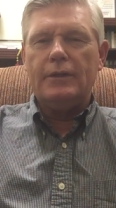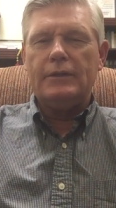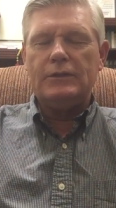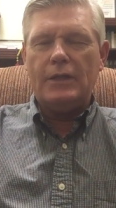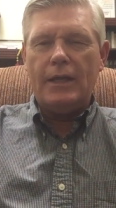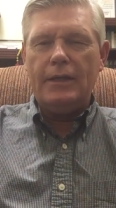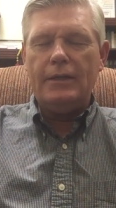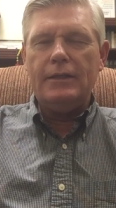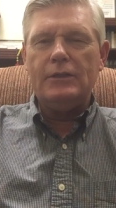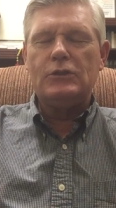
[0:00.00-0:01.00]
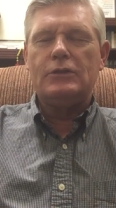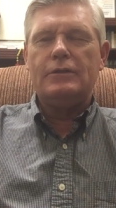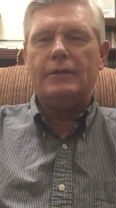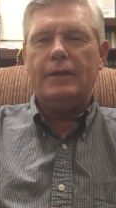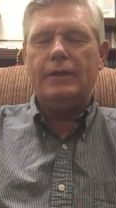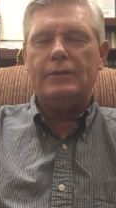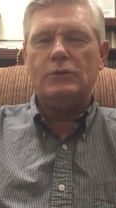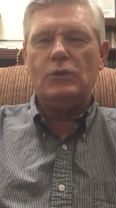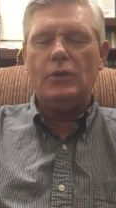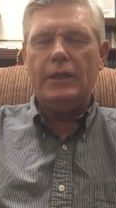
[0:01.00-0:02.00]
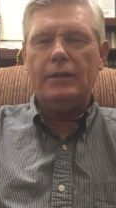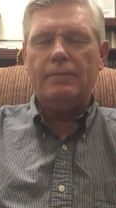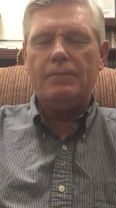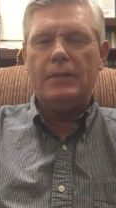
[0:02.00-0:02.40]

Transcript: stay in this uh, journey